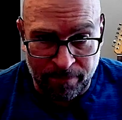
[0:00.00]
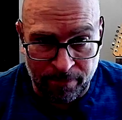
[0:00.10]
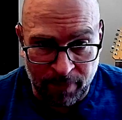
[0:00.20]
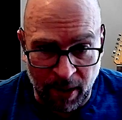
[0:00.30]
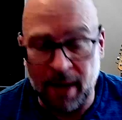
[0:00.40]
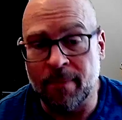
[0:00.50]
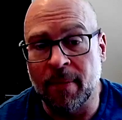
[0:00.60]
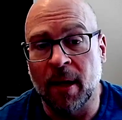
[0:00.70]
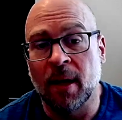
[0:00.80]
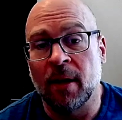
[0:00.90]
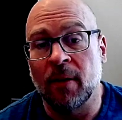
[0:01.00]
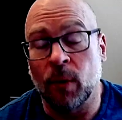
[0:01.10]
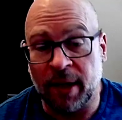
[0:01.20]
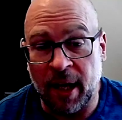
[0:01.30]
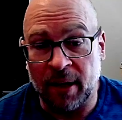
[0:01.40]
okay?
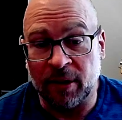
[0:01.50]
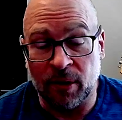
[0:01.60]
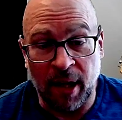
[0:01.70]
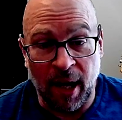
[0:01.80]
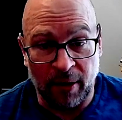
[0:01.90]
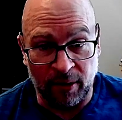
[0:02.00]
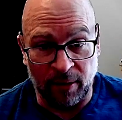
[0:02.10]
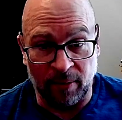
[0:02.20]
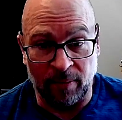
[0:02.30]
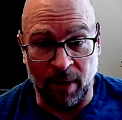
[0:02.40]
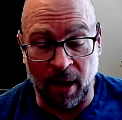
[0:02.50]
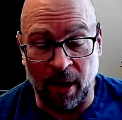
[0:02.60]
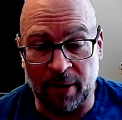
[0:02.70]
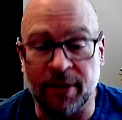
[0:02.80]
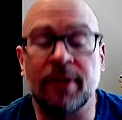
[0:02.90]
With cancer deaths,
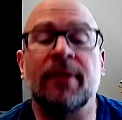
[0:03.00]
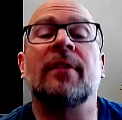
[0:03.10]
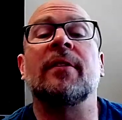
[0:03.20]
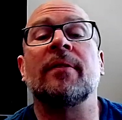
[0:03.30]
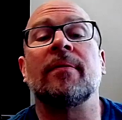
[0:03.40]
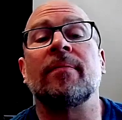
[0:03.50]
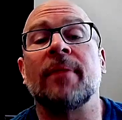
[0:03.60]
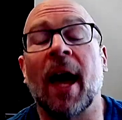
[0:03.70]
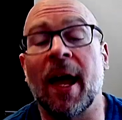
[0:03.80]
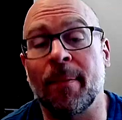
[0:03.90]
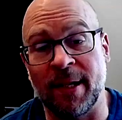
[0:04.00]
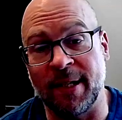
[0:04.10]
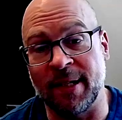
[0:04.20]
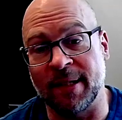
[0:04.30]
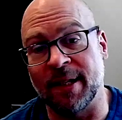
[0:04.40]
uh,
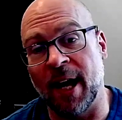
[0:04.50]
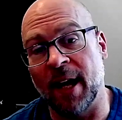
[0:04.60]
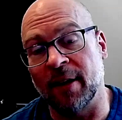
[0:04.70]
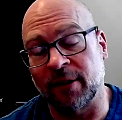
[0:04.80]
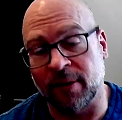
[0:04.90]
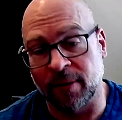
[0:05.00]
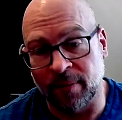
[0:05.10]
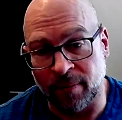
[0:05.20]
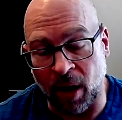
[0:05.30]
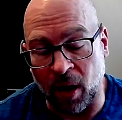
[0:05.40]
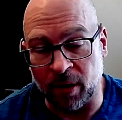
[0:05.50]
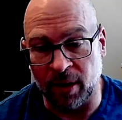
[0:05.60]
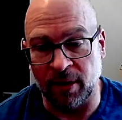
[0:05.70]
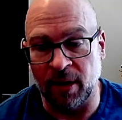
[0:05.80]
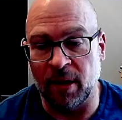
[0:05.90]
diabetes deaths, heart
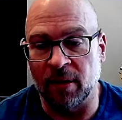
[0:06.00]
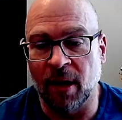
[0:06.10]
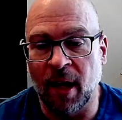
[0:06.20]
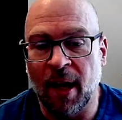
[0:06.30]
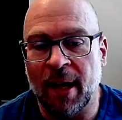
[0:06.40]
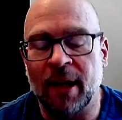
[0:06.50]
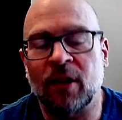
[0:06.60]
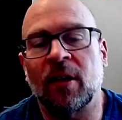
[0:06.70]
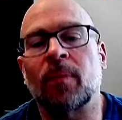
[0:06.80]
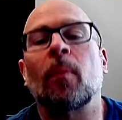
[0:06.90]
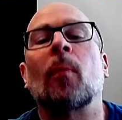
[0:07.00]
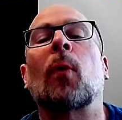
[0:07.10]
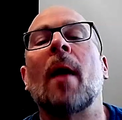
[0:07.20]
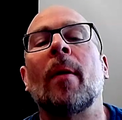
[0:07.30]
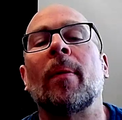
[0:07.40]
disease. It's, it's
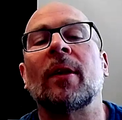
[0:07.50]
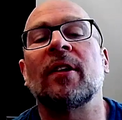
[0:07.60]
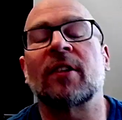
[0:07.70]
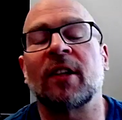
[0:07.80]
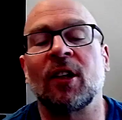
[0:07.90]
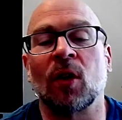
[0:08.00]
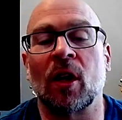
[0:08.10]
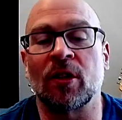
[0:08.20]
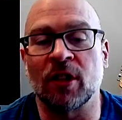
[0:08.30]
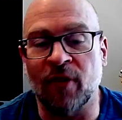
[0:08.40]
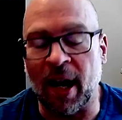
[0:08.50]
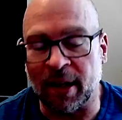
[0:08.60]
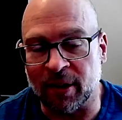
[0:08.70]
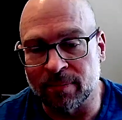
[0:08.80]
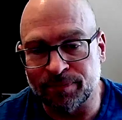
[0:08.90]
probably the single largest
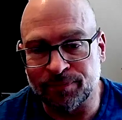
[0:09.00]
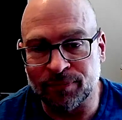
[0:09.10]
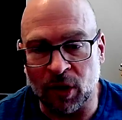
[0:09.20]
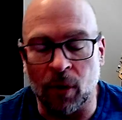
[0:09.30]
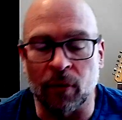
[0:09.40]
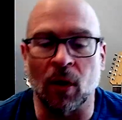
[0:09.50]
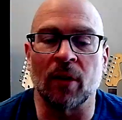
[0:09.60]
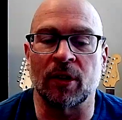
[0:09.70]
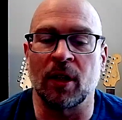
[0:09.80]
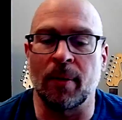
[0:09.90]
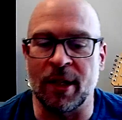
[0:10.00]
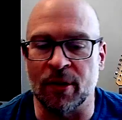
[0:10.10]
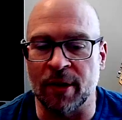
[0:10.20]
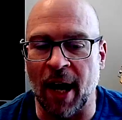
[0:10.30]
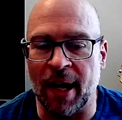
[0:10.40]
factor. Overall is going to be
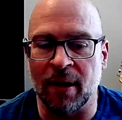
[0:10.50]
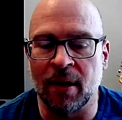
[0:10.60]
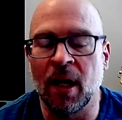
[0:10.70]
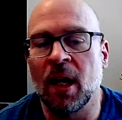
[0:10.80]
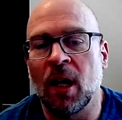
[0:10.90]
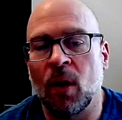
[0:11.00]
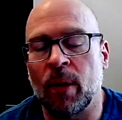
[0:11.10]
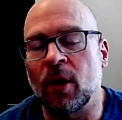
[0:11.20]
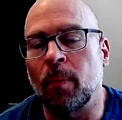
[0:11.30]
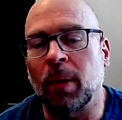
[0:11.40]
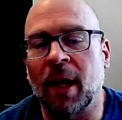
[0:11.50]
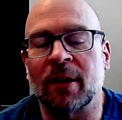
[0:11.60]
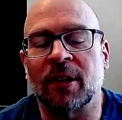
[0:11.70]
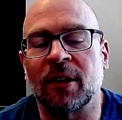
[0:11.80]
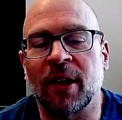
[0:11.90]
your diet. We know
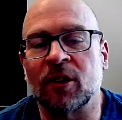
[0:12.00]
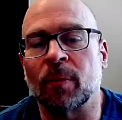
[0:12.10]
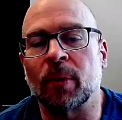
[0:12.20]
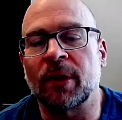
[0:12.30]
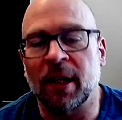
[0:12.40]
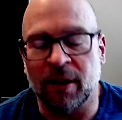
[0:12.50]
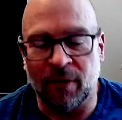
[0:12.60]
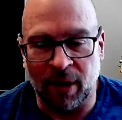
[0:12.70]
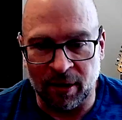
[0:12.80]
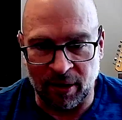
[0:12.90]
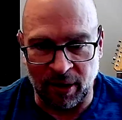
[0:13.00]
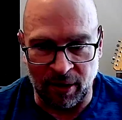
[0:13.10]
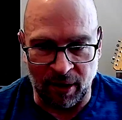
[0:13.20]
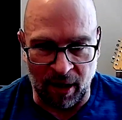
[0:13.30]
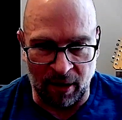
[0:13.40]
plants and things are protective against
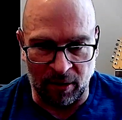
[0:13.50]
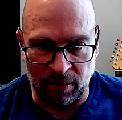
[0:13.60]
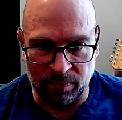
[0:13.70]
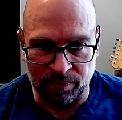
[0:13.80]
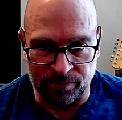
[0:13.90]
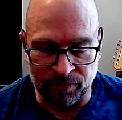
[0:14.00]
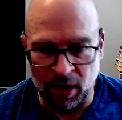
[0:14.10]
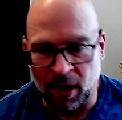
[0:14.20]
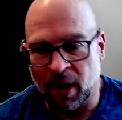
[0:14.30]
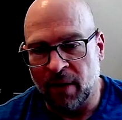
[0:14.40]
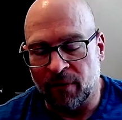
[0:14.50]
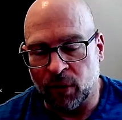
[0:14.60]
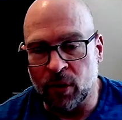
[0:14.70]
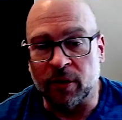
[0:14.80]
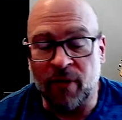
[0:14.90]
these things.
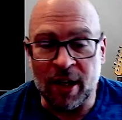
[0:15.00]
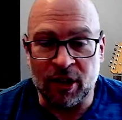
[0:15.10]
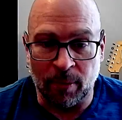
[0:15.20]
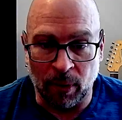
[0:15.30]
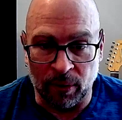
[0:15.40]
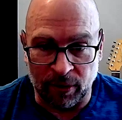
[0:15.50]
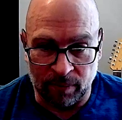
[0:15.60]
Fruits, vegetables,